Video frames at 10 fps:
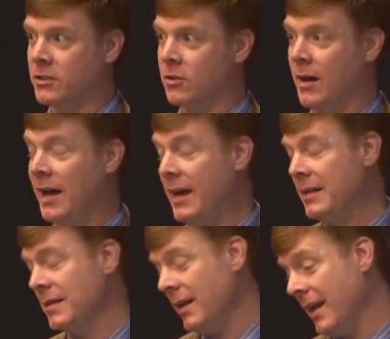So I
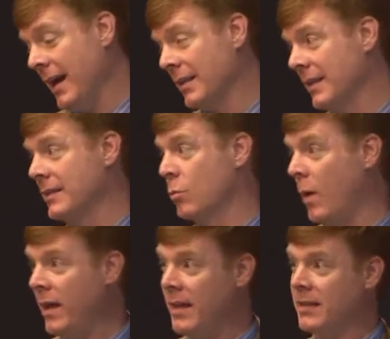tell athletes,
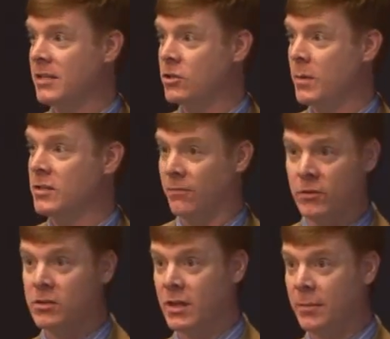when that situation, if
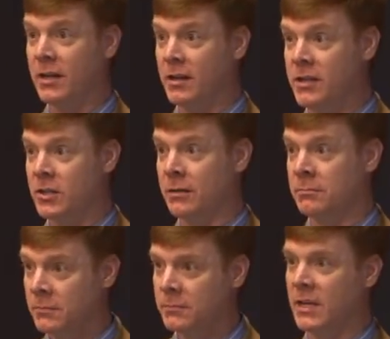there's going to be a collision,
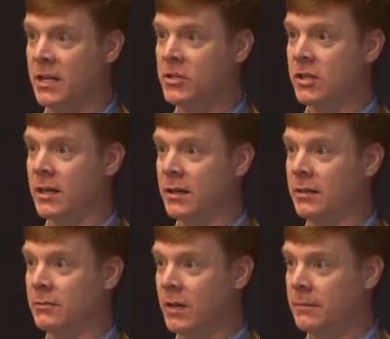initiate
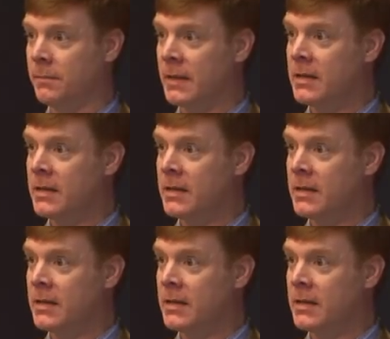it, right?